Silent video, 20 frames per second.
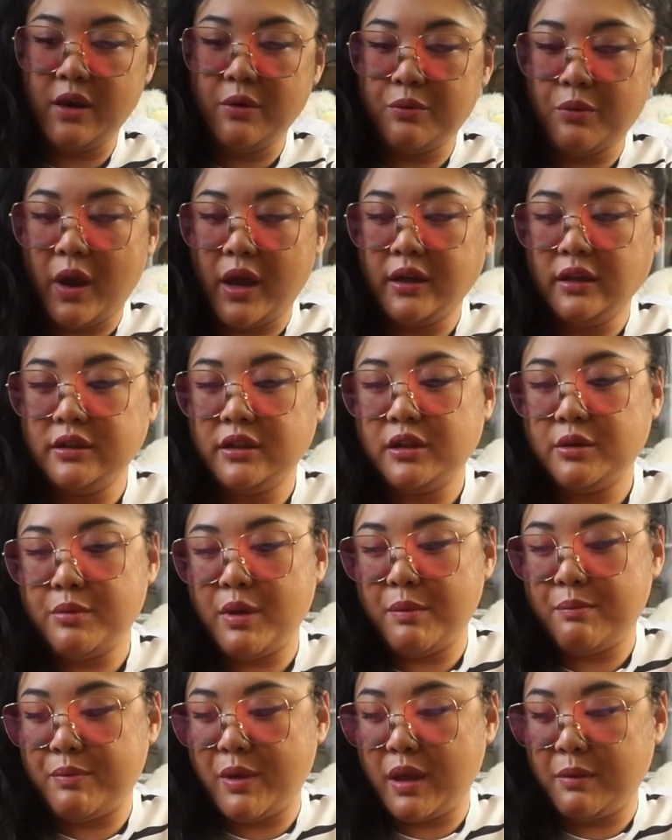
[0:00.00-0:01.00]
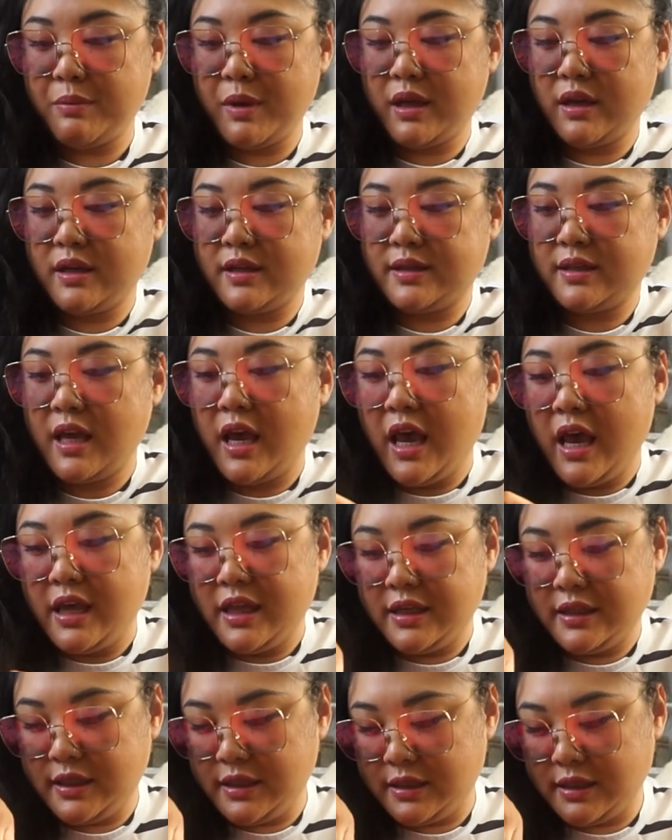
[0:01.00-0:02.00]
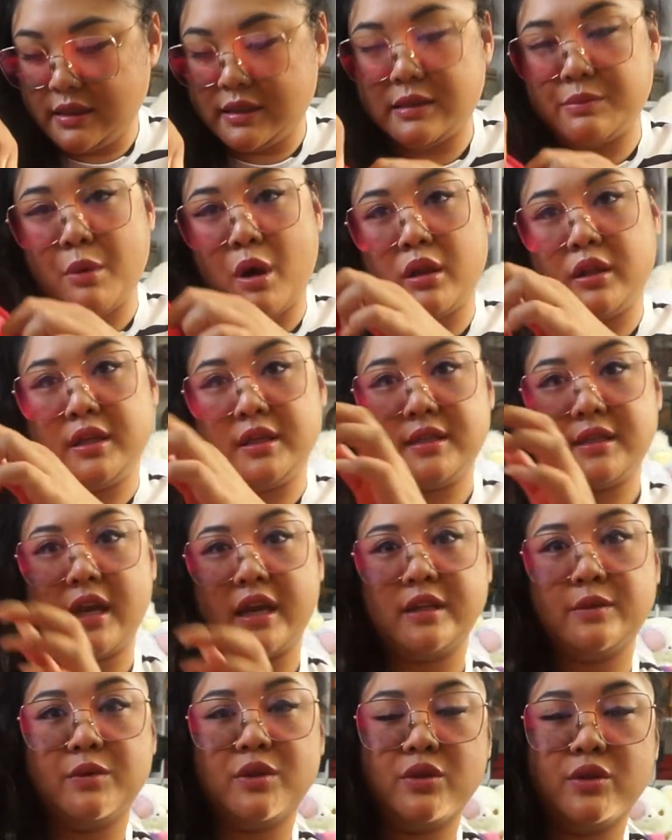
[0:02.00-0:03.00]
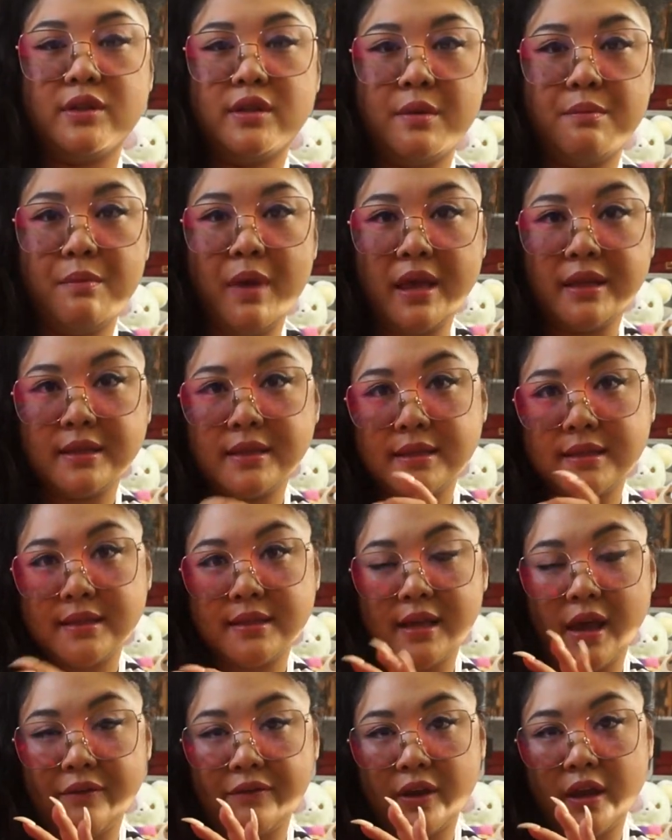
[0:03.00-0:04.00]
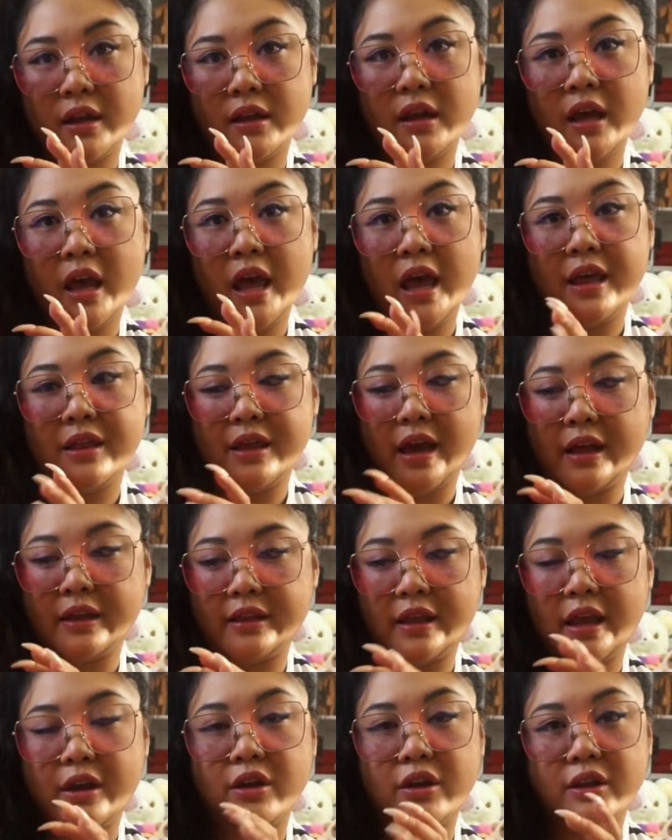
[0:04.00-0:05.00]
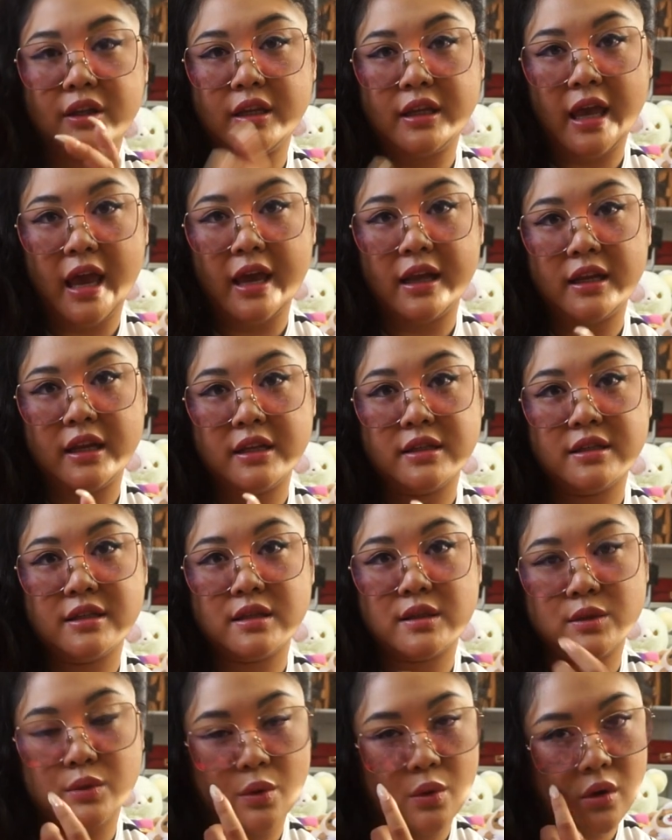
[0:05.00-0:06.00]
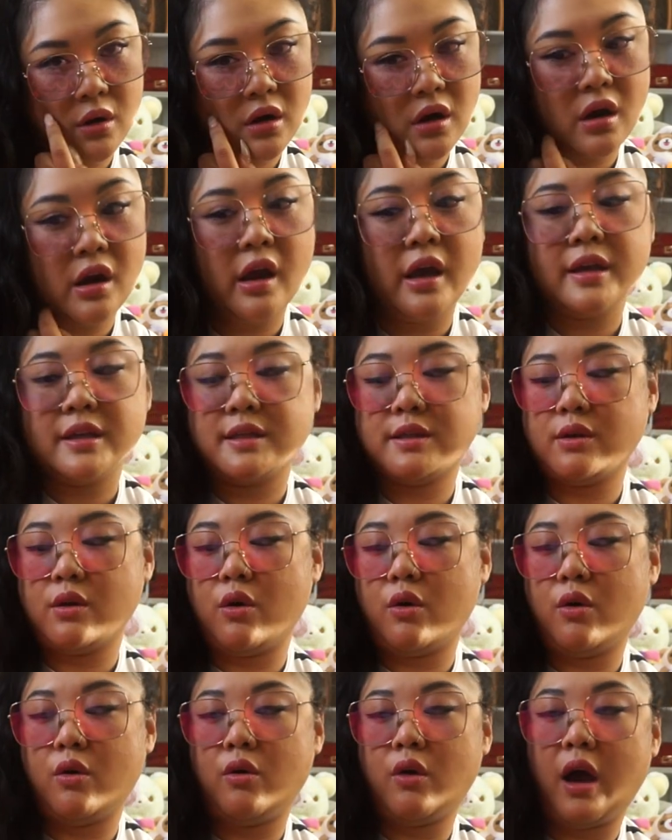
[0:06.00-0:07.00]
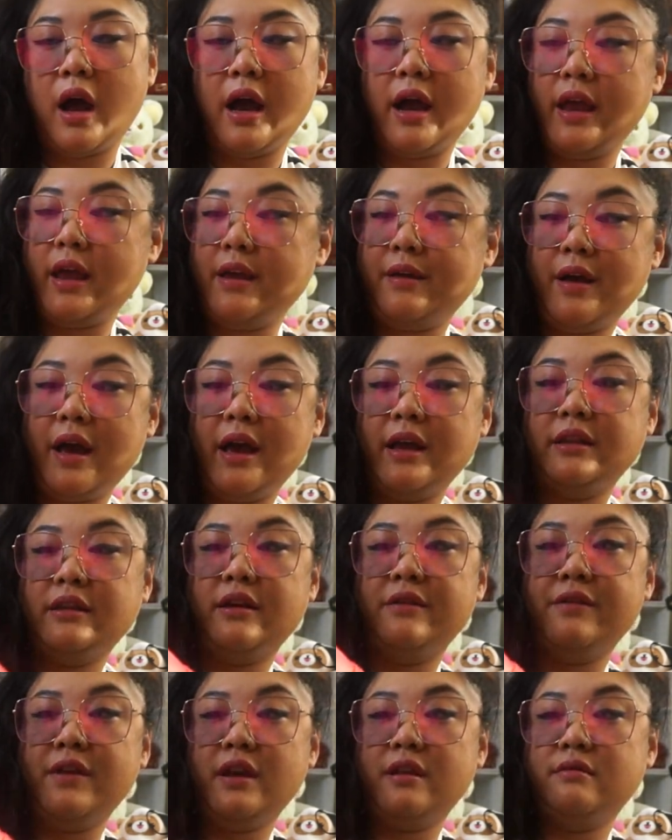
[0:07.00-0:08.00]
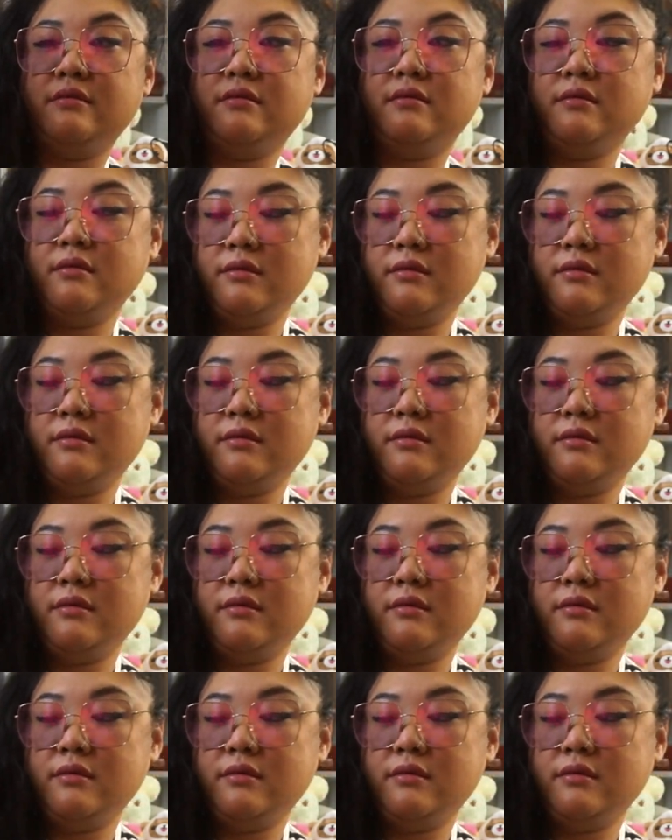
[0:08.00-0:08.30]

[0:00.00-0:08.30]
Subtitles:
It ran a little bit big because this is the smallest size, which is a men's 7 that they could get in store. So I love it.